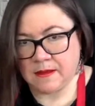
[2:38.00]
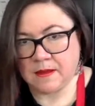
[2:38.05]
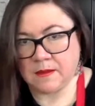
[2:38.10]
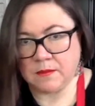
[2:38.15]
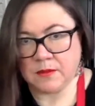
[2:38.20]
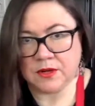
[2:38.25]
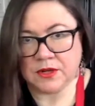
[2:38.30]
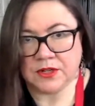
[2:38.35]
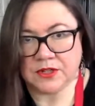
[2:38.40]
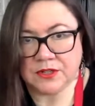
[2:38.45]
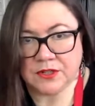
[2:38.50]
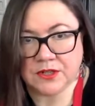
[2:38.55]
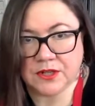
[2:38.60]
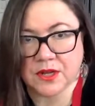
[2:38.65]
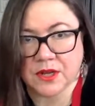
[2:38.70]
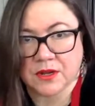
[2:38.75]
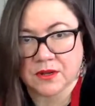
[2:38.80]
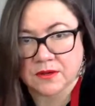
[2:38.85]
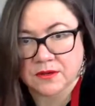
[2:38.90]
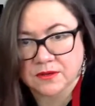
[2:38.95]
going to
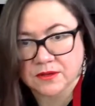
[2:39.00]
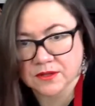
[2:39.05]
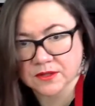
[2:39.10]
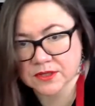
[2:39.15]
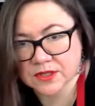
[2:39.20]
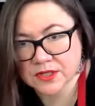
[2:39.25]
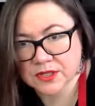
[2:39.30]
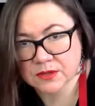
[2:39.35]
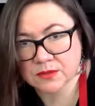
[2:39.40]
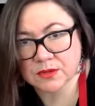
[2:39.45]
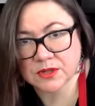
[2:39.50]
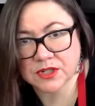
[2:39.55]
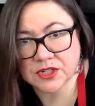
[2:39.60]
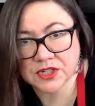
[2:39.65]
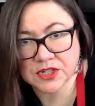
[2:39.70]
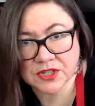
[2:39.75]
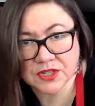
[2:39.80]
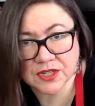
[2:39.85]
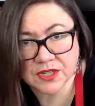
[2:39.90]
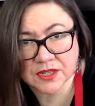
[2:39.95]

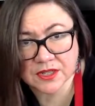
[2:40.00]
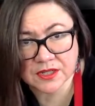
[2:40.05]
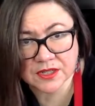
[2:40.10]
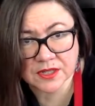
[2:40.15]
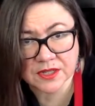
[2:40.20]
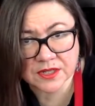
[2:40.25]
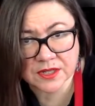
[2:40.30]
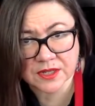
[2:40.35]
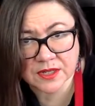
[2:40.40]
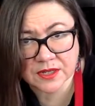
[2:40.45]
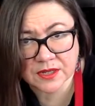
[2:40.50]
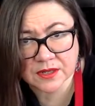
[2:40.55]
switch the